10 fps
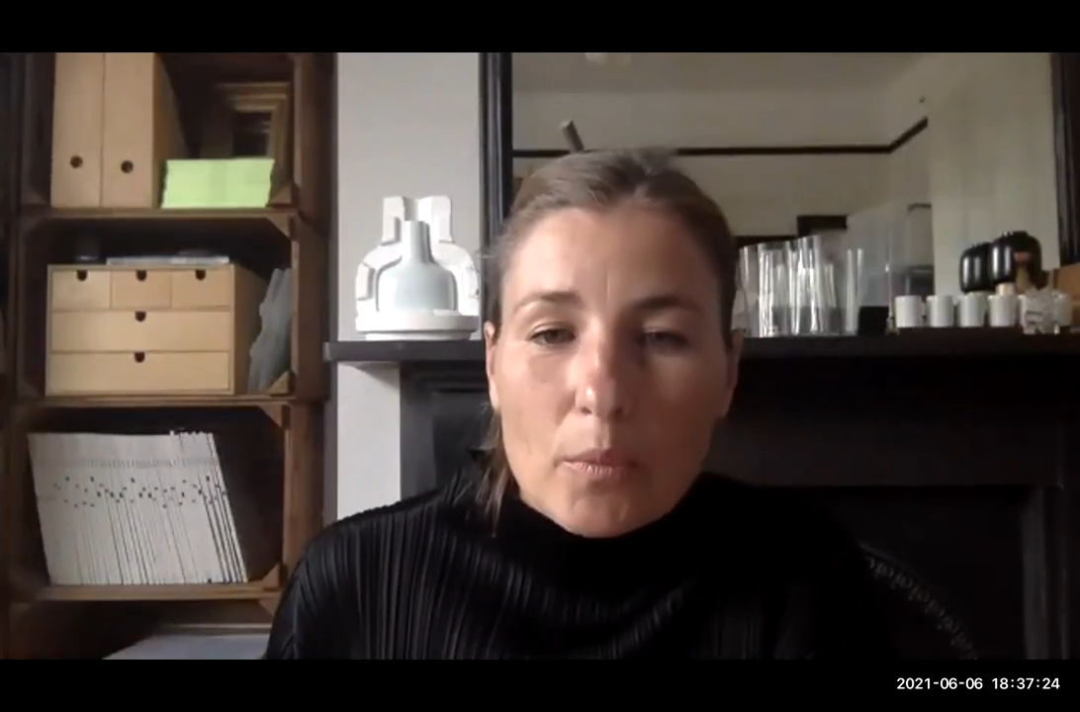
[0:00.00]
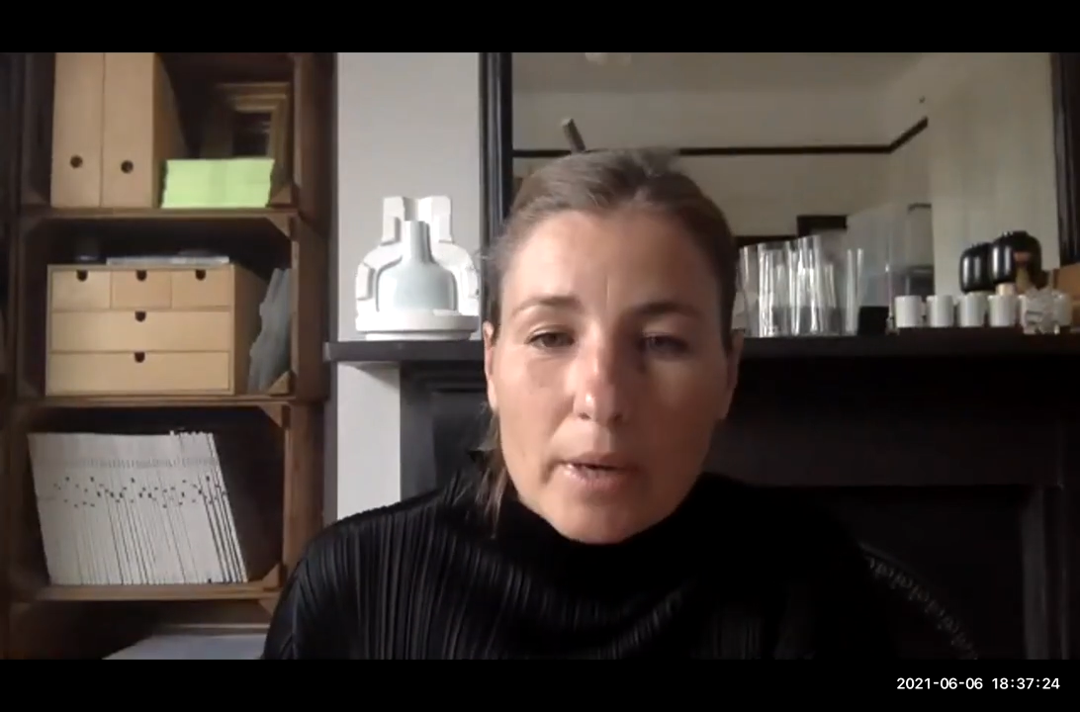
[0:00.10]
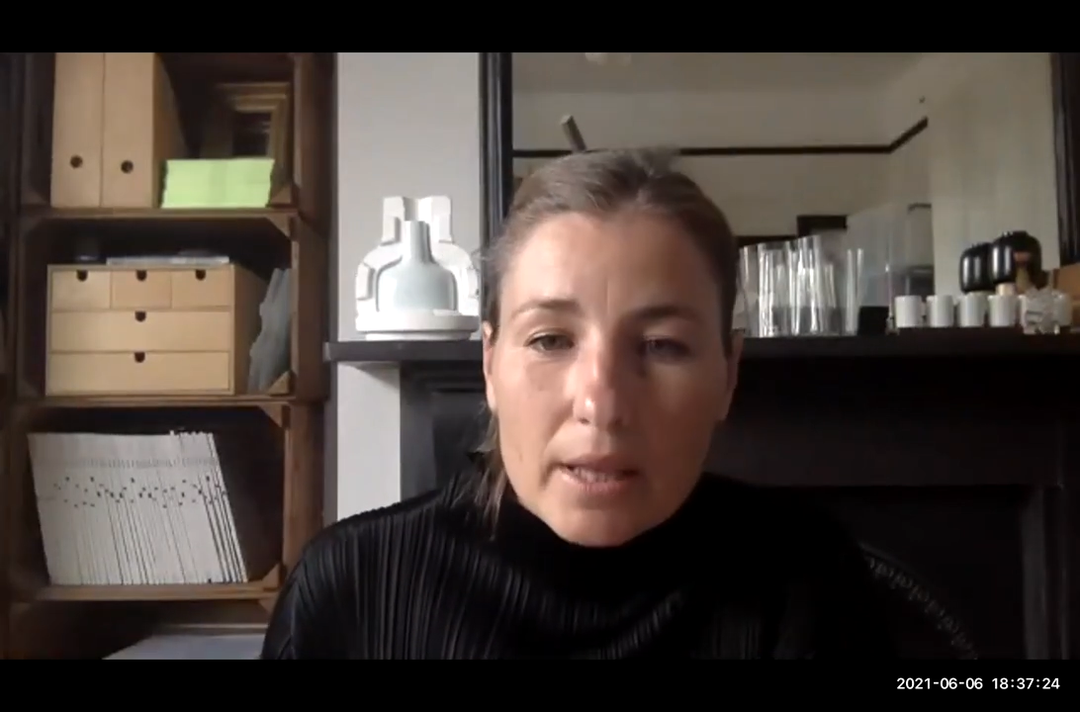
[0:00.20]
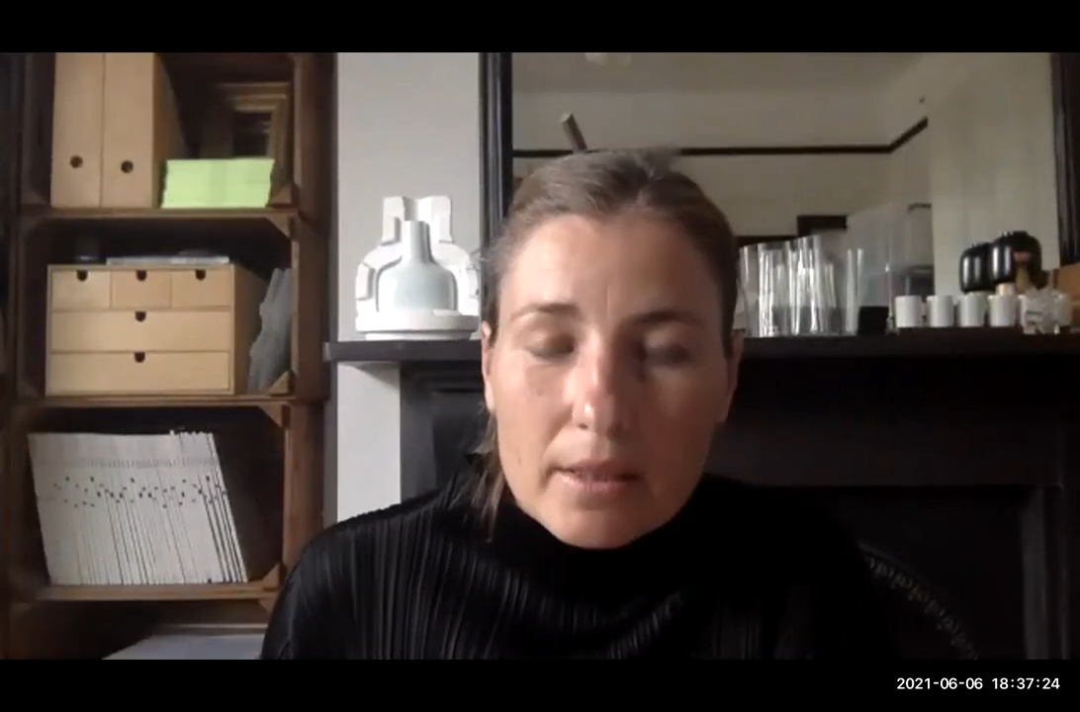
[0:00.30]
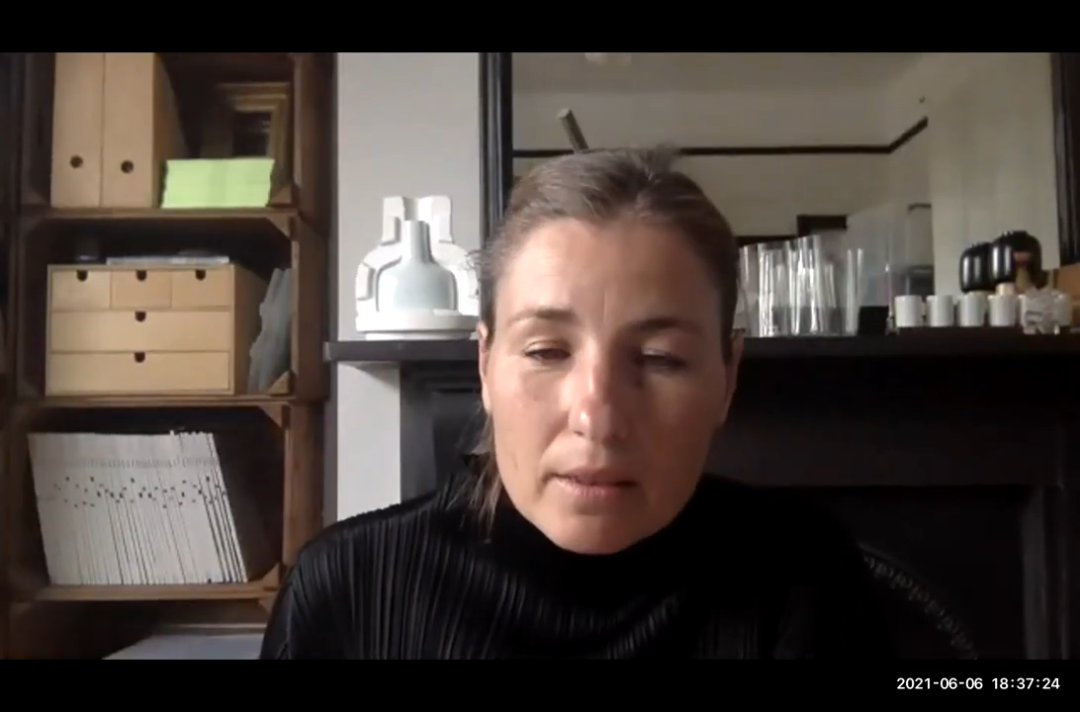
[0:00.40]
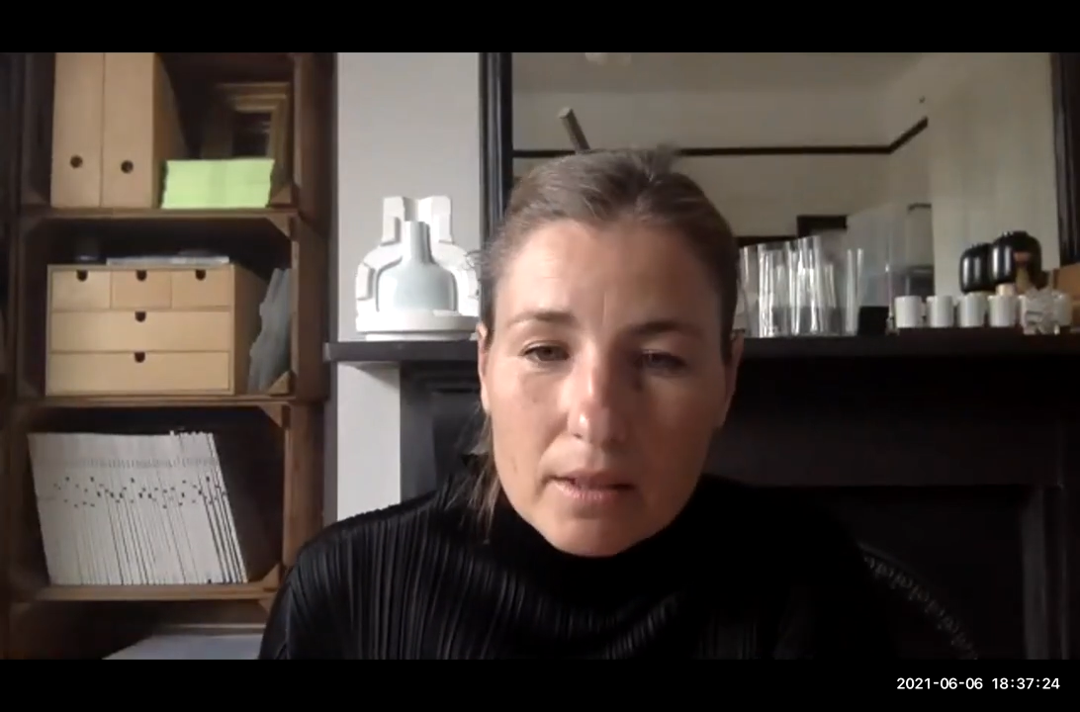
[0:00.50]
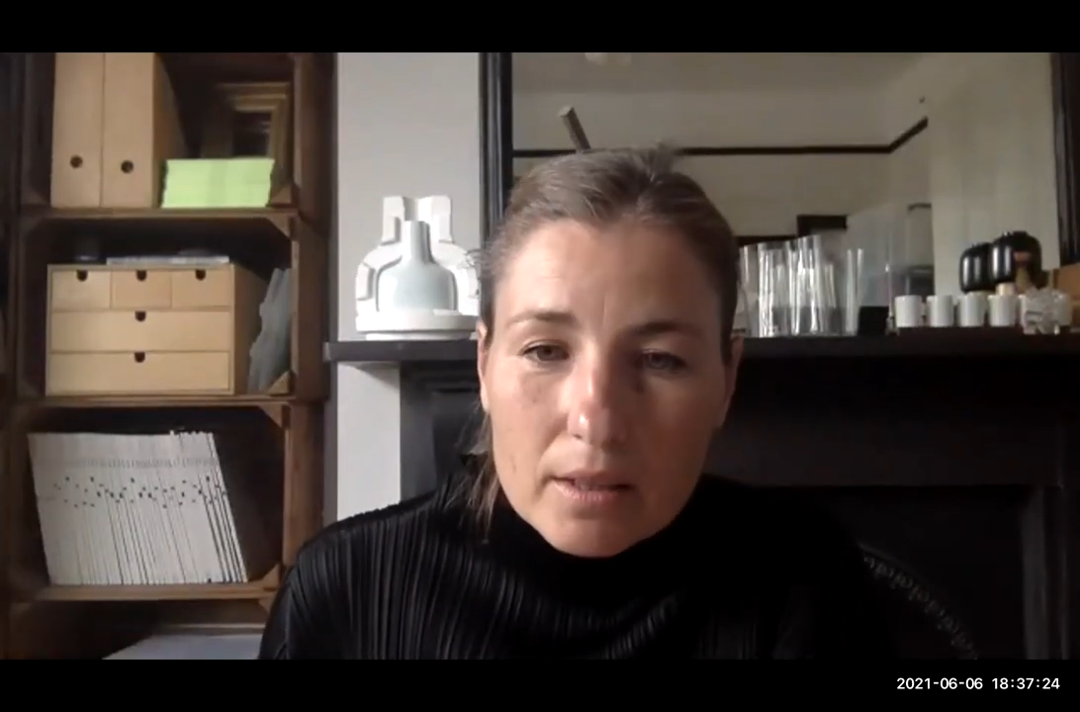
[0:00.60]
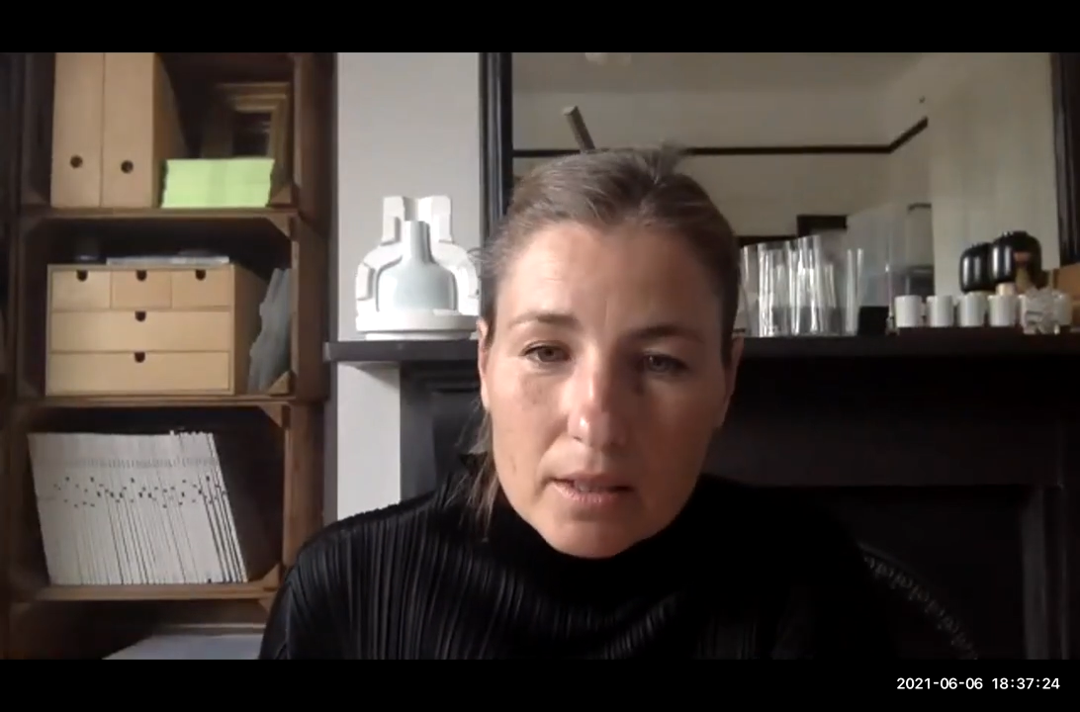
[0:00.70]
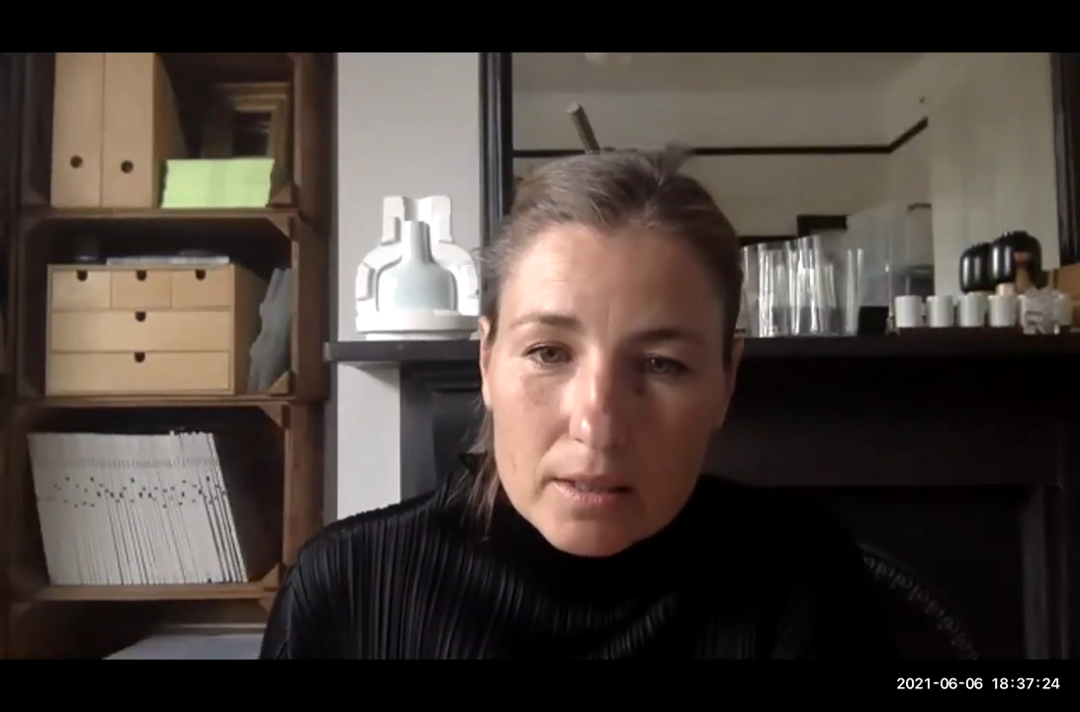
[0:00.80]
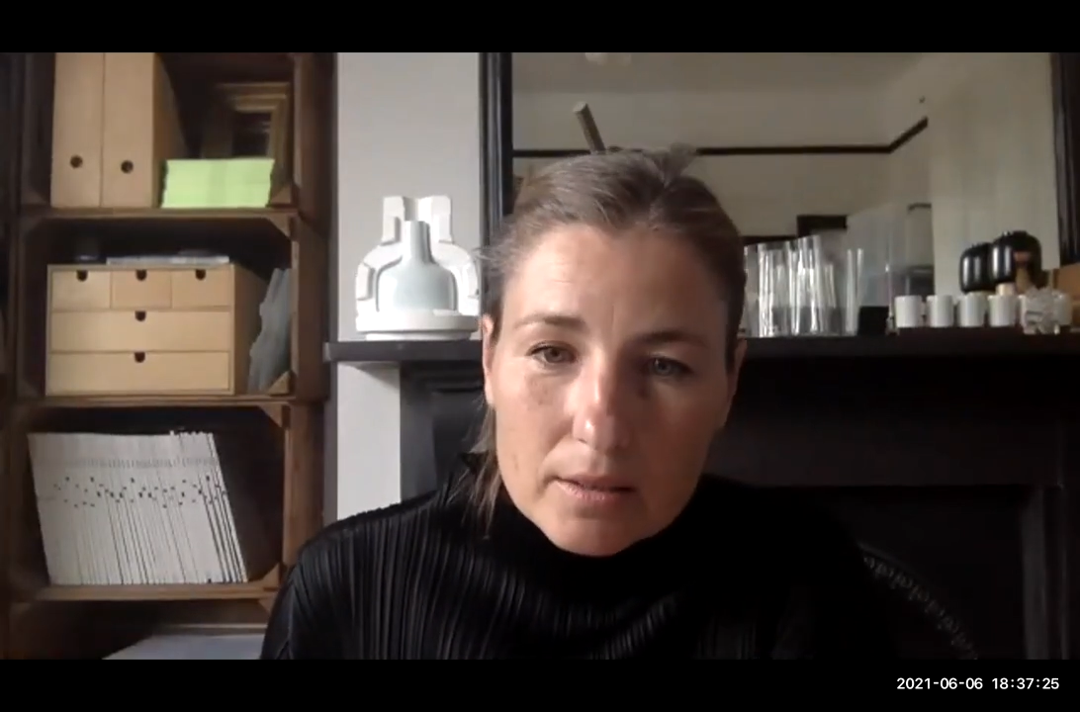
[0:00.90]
with a